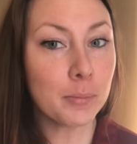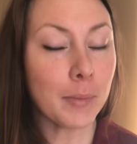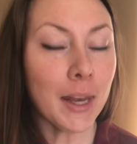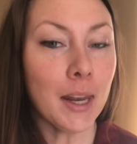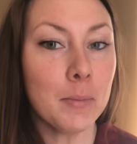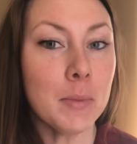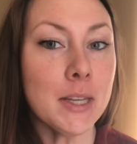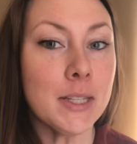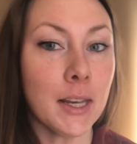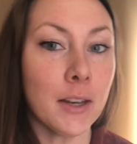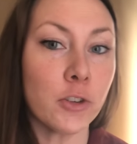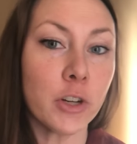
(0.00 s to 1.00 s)
my name is
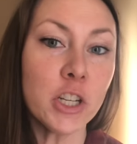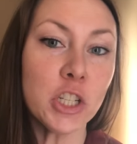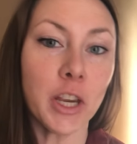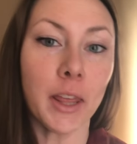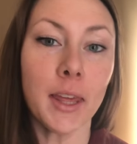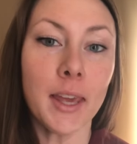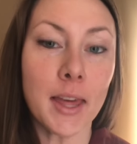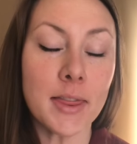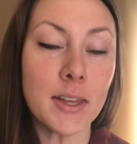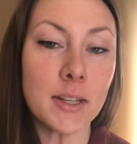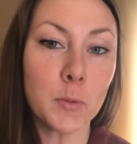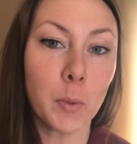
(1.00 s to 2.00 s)
Andrea Sheely, and
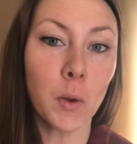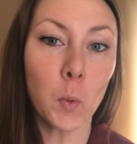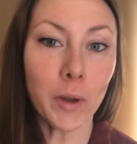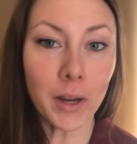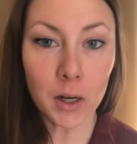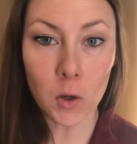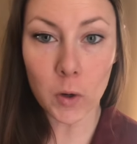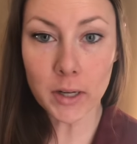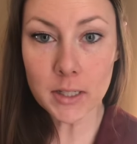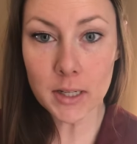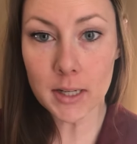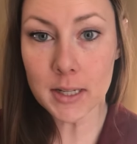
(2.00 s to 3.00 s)
this week we are going
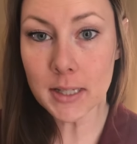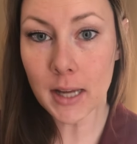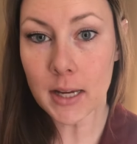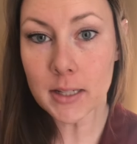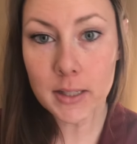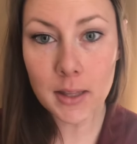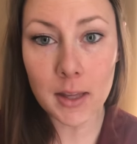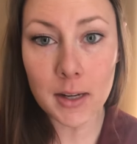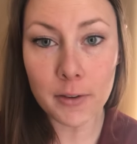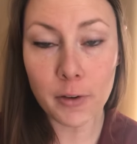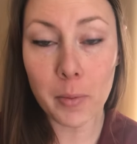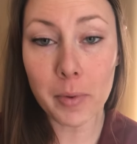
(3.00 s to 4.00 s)
to discuss the
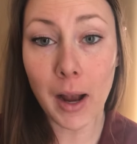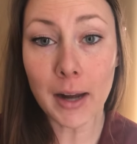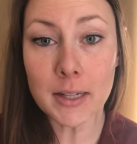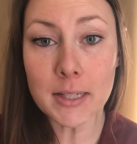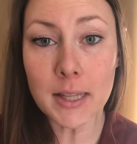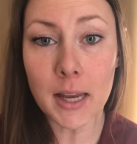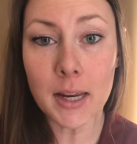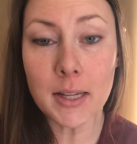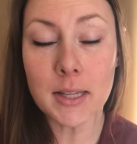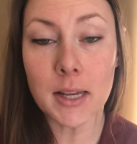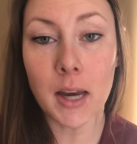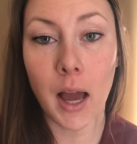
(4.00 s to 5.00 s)
different practice
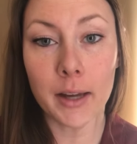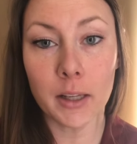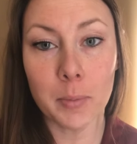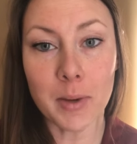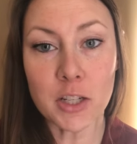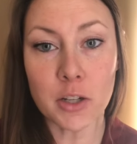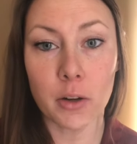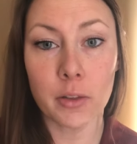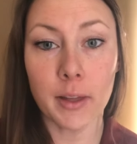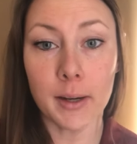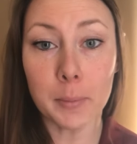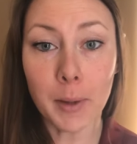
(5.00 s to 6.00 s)
settings in occupational
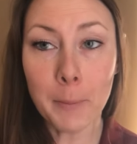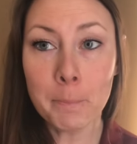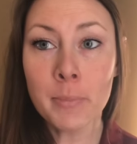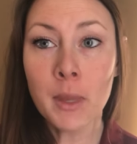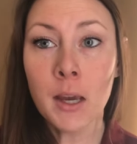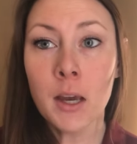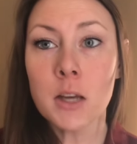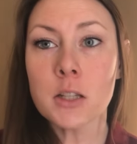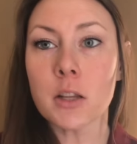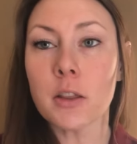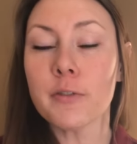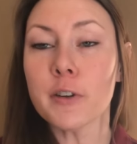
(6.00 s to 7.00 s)
therapy.
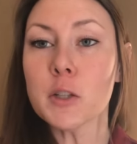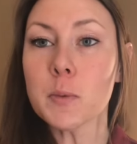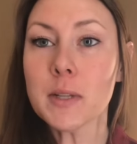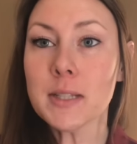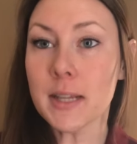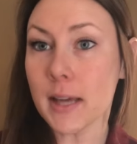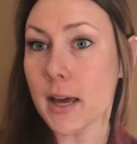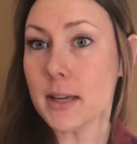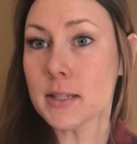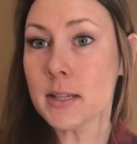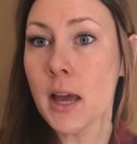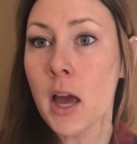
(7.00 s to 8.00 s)
So the first one
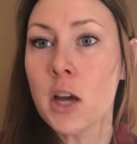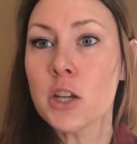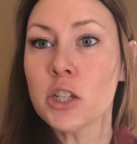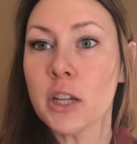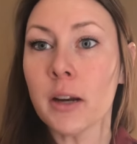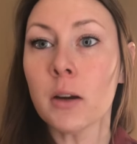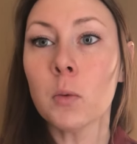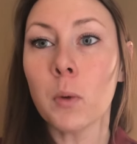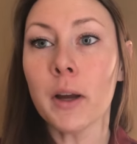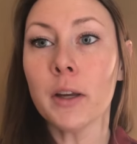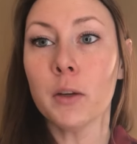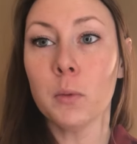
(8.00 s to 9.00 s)
says, share
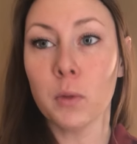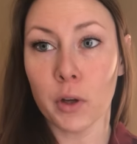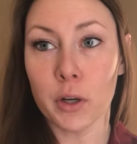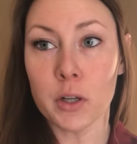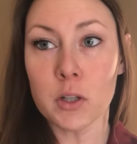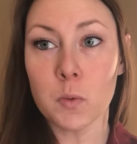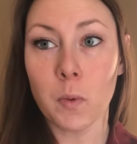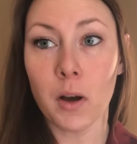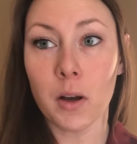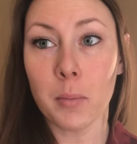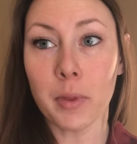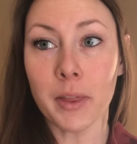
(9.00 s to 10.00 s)
what you learned while
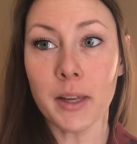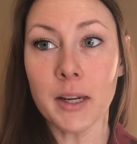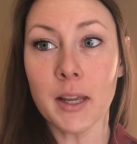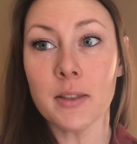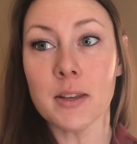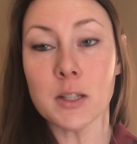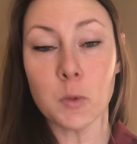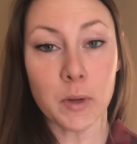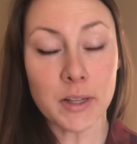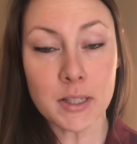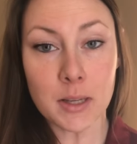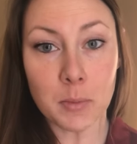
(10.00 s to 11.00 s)
completing this
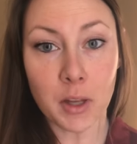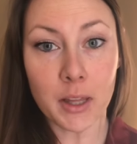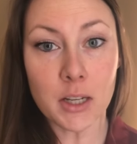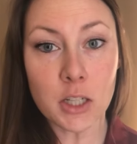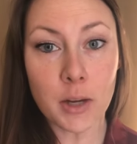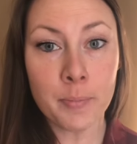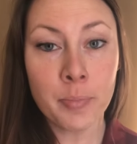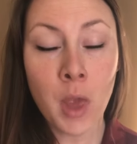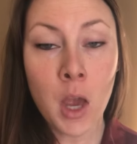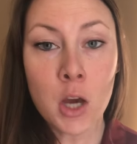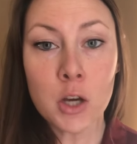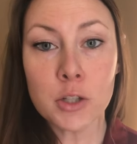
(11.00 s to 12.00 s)
week's simulation.
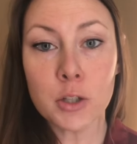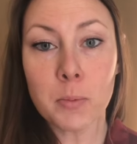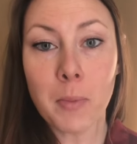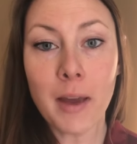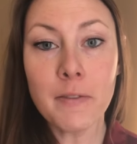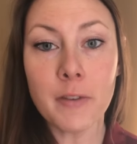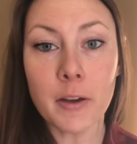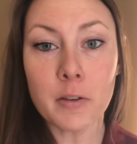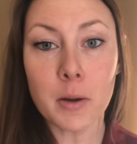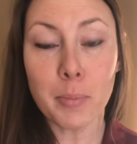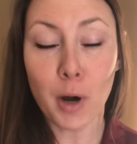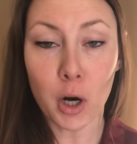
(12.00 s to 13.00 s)
So my
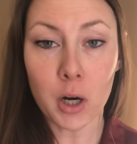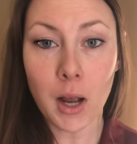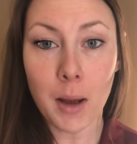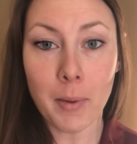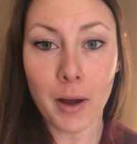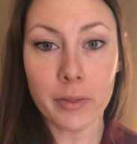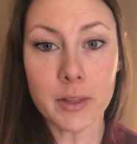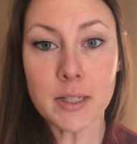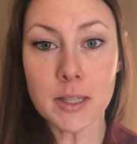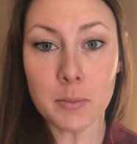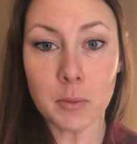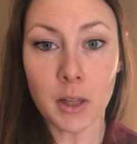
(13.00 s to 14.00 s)
favorite part about this
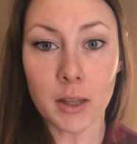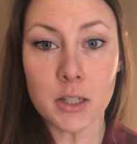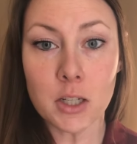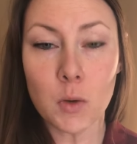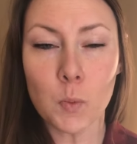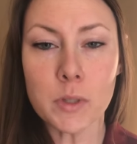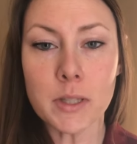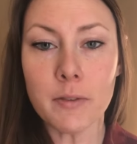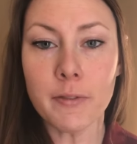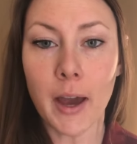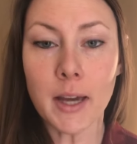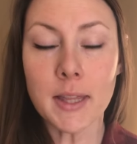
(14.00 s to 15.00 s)
simulation was the
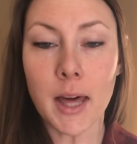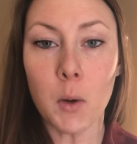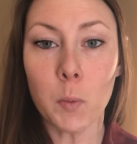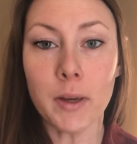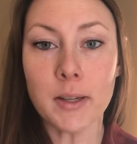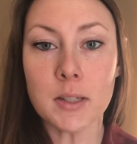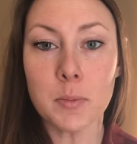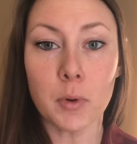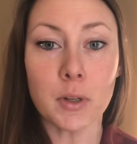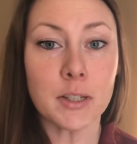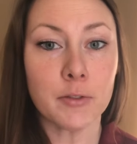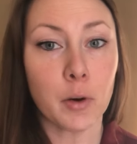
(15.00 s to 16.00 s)
fact that we
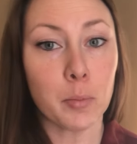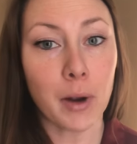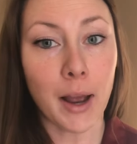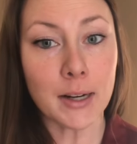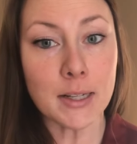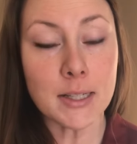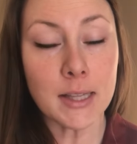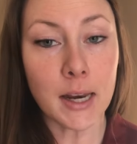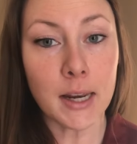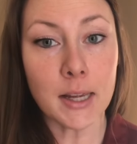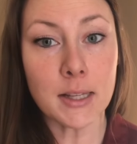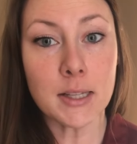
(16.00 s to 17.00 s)
explored different practice
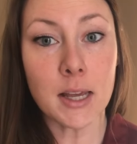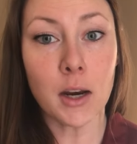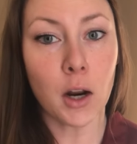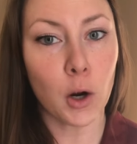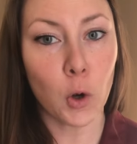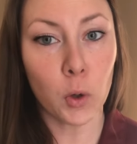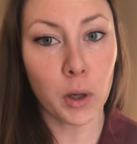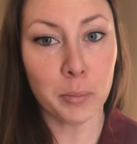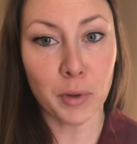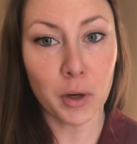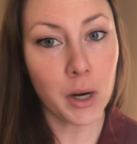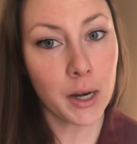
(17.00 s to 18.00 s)
settings in our own
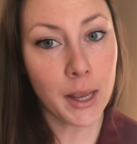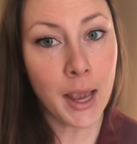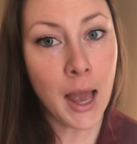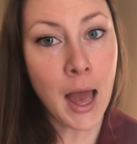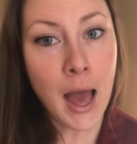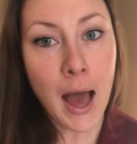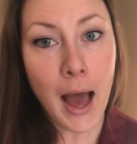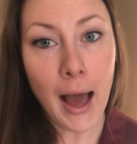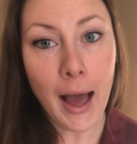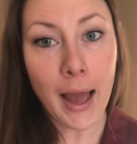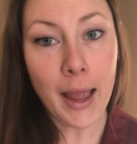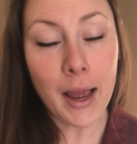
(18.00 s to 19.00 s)
community.
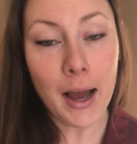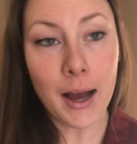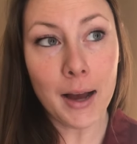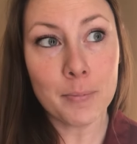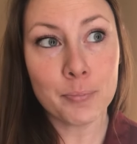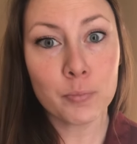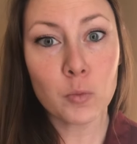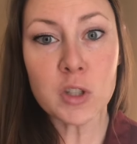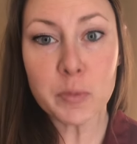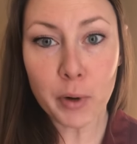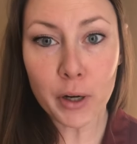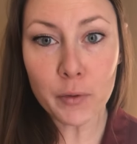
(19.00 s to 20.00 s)
I was
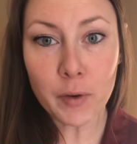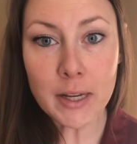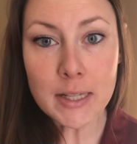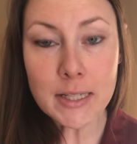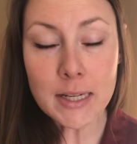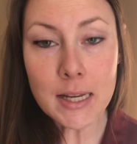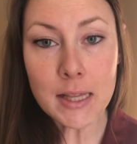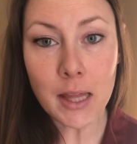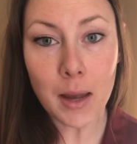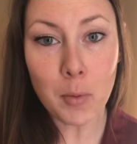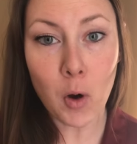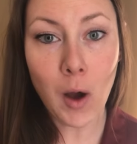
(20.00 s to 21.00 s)
born and raised in
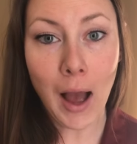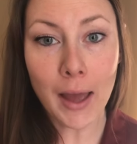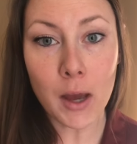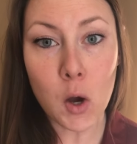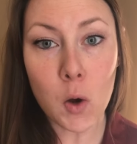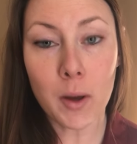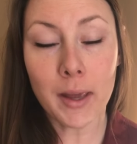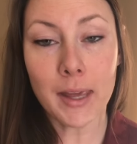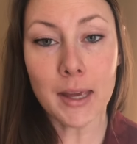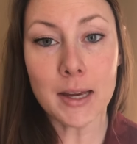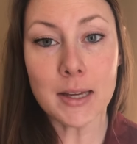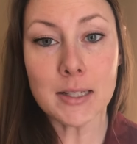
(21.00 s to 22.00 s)
Lima, Ohio,
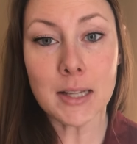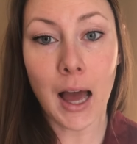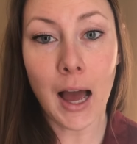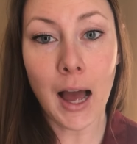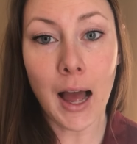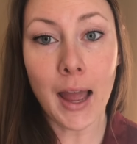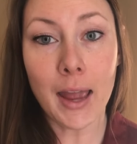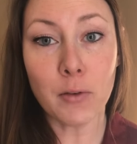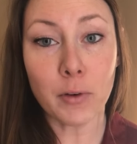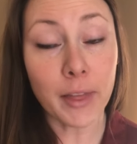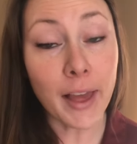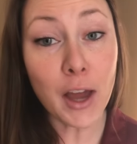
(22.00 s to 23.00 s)
and I
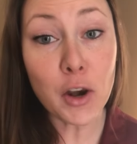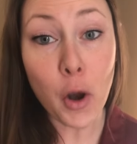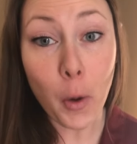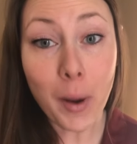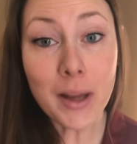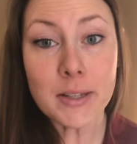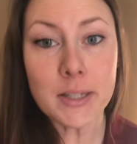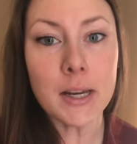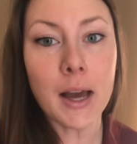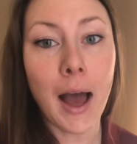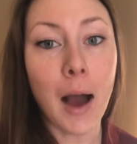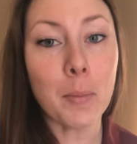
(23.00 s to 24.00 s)
really had no
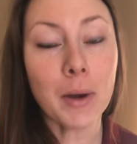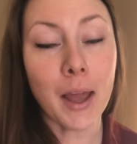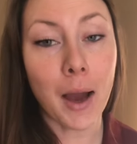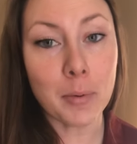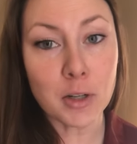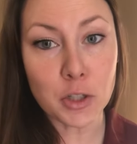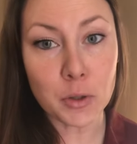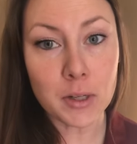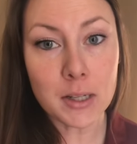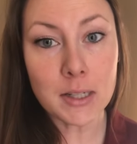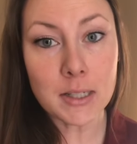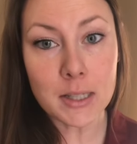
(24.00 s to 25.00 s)
idea how many
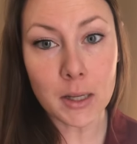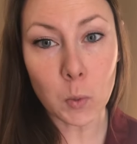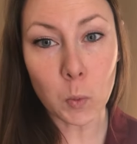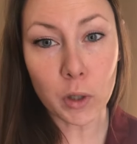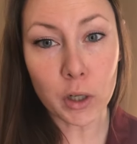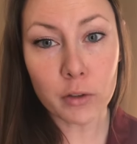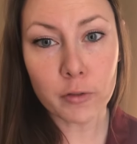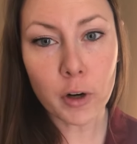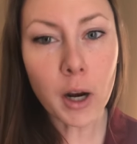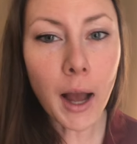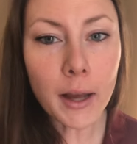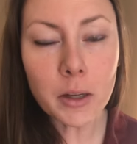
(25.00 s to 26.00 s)
opportunities there were
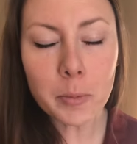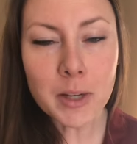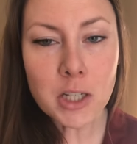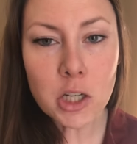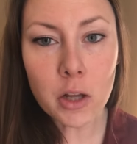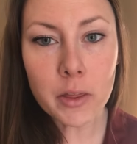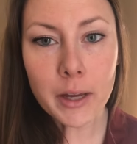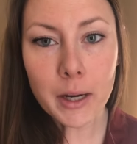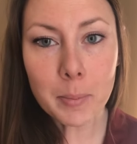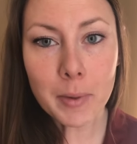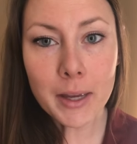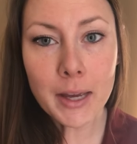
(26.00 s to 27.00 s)
for occupational
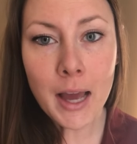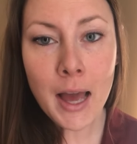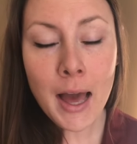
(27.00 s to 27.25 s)
therapy.